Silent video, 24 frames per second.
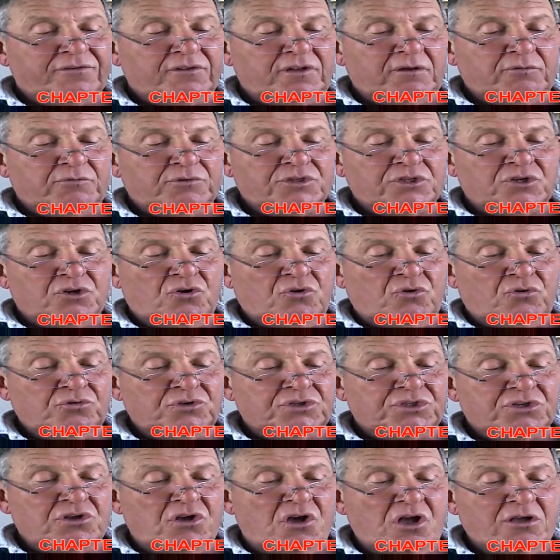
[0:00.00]
It was an old
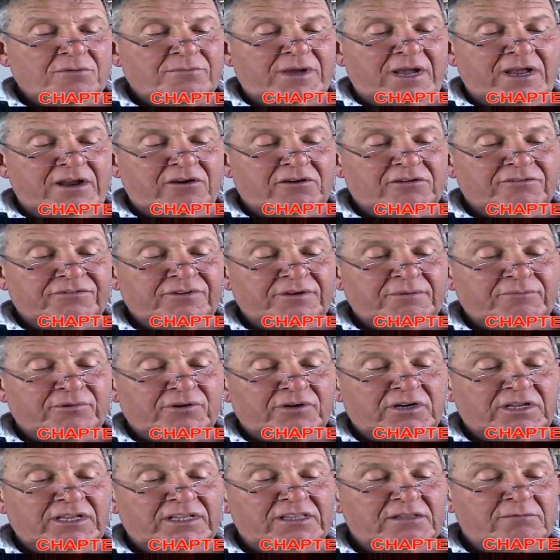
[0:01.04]
song by Irving
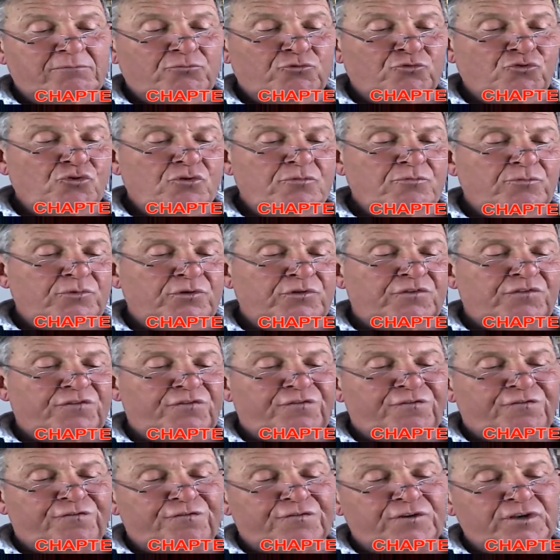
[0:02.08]
Berlin. The room
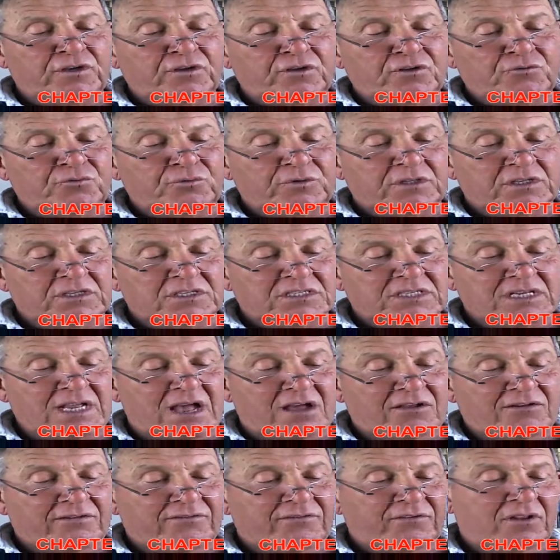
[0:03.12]
was filled with the
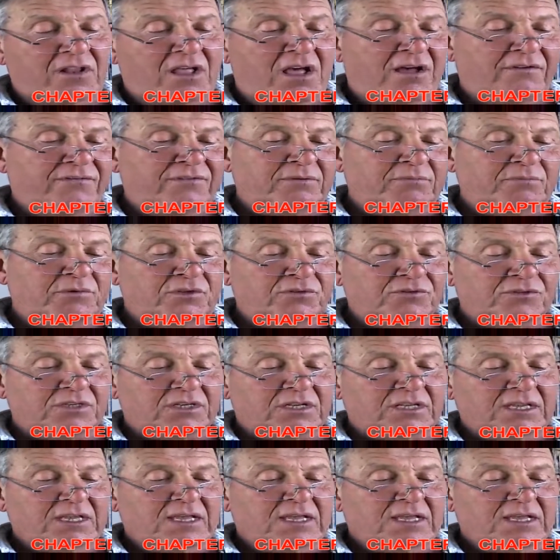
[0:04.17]
sound of love and music,